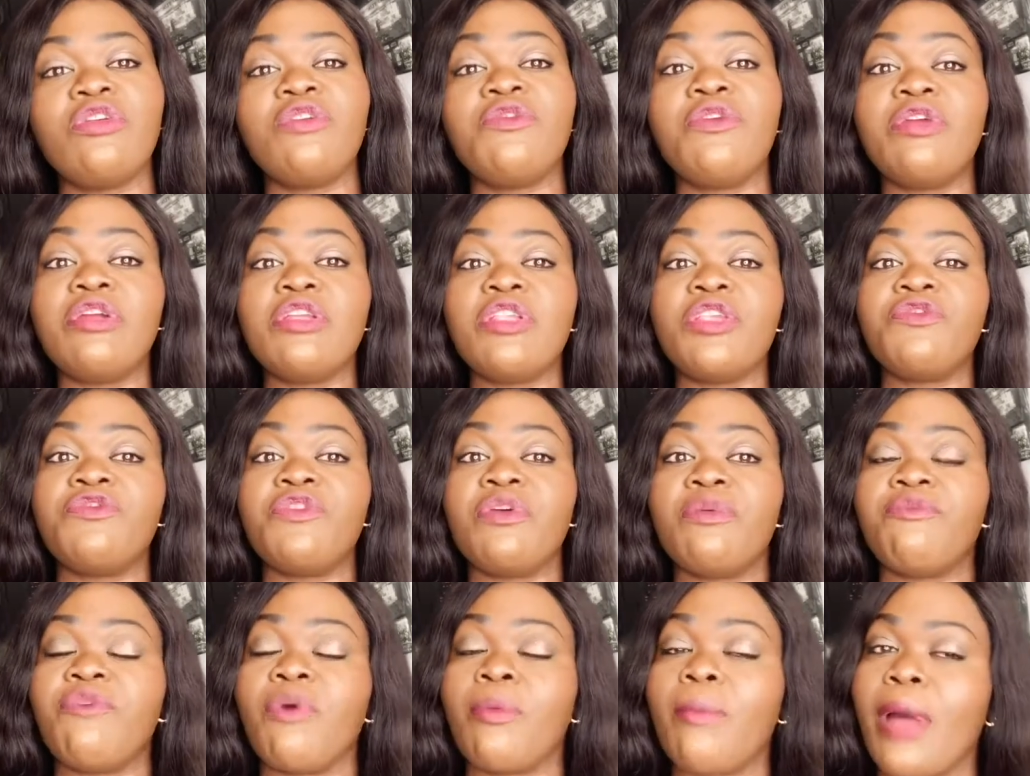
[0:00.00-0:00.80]
very
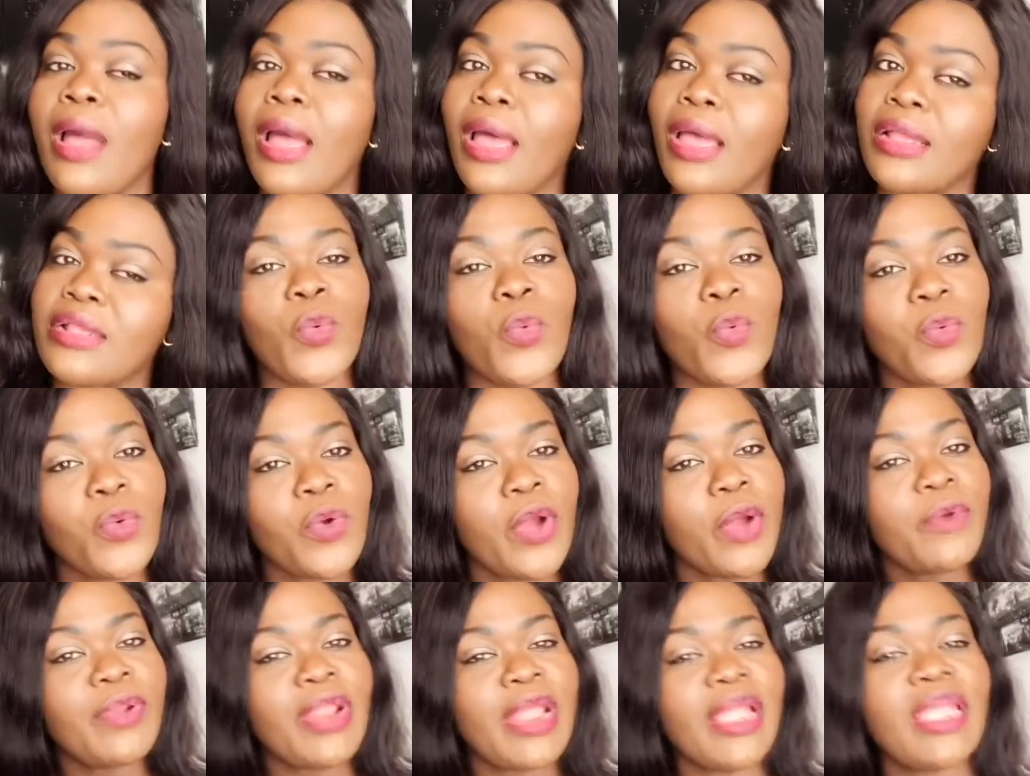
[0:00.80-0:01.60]
different from us.
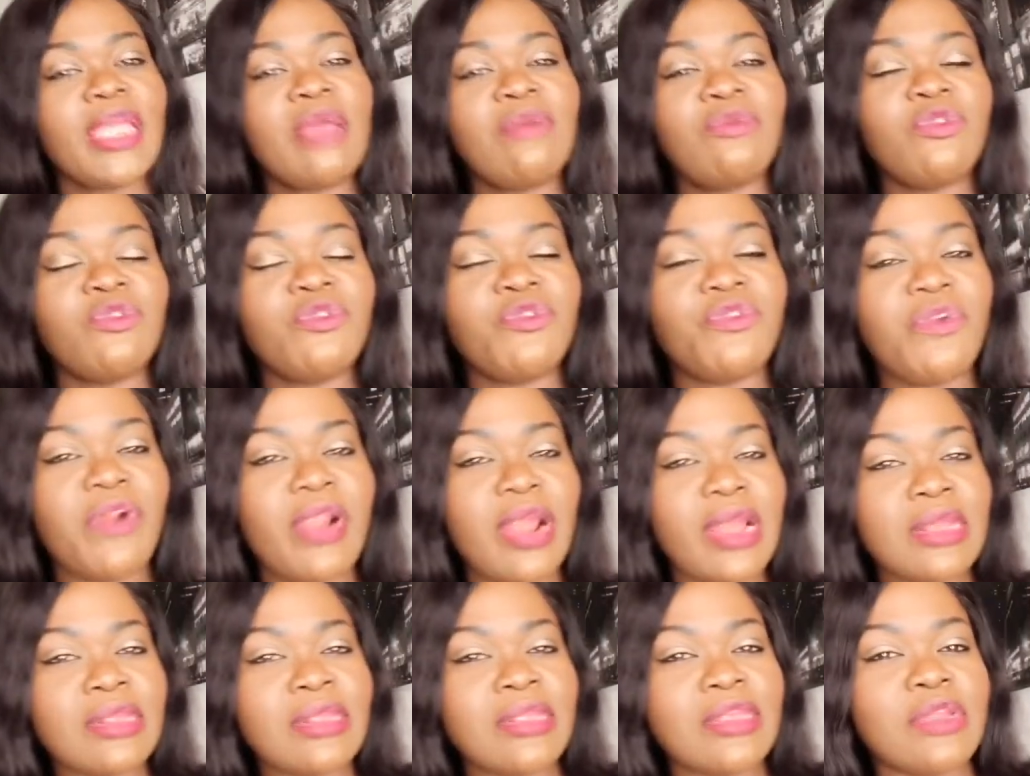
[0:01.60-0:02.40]
When I came to
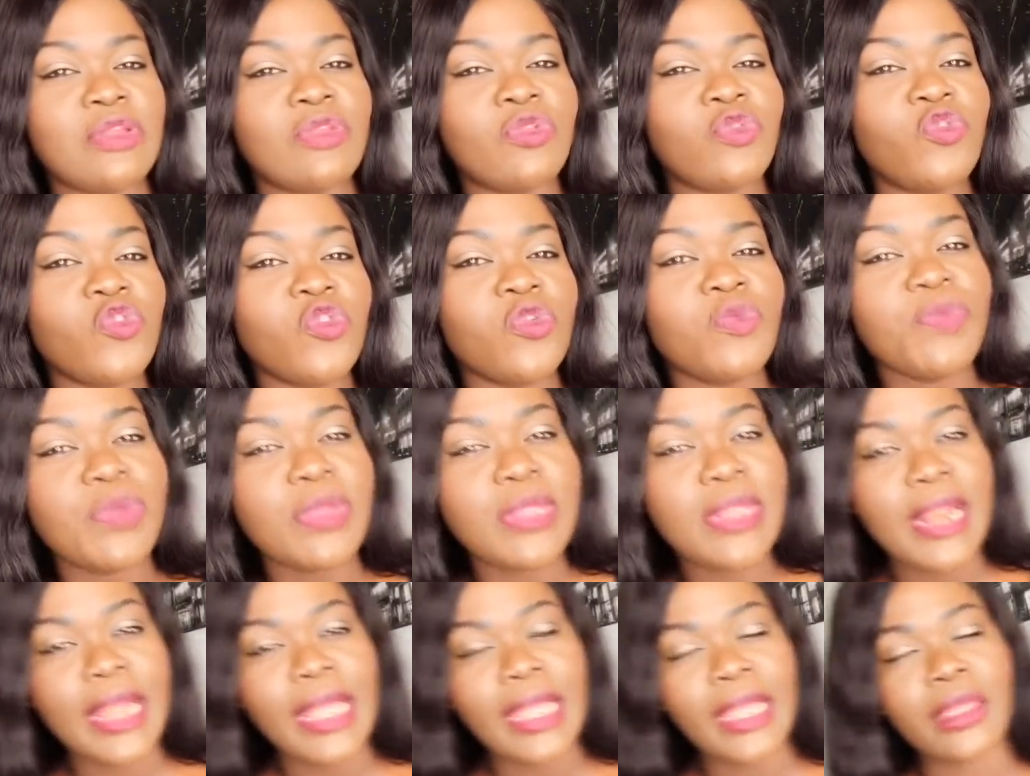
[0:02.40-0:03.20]
France, it took me
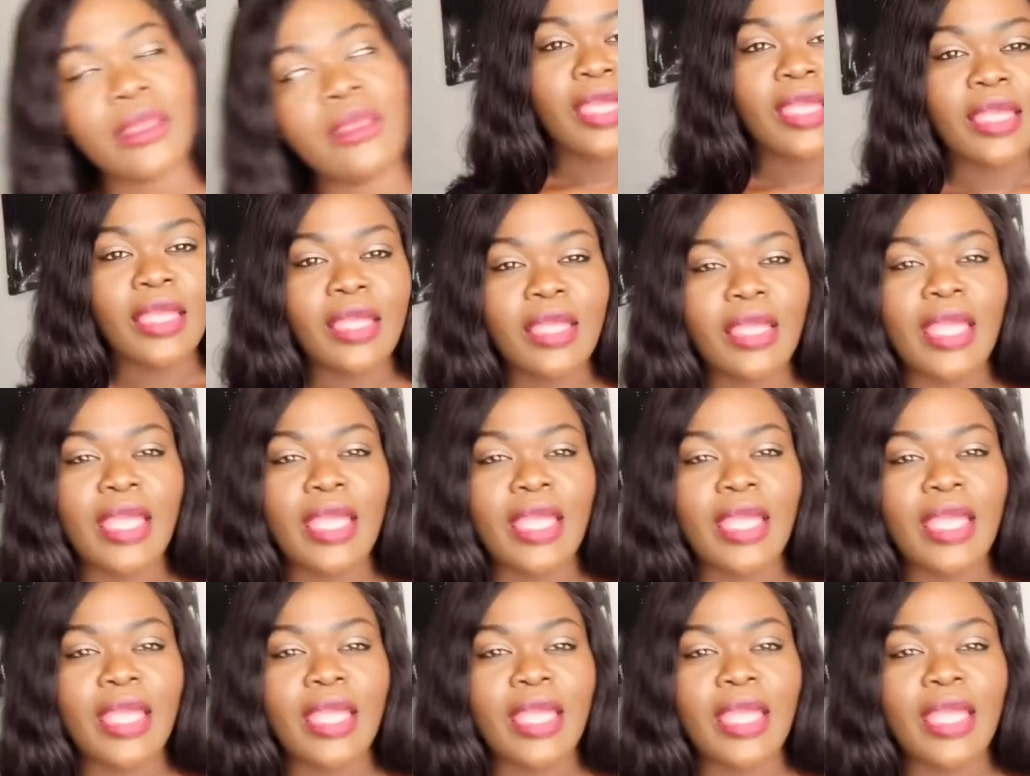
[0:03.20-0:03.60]
like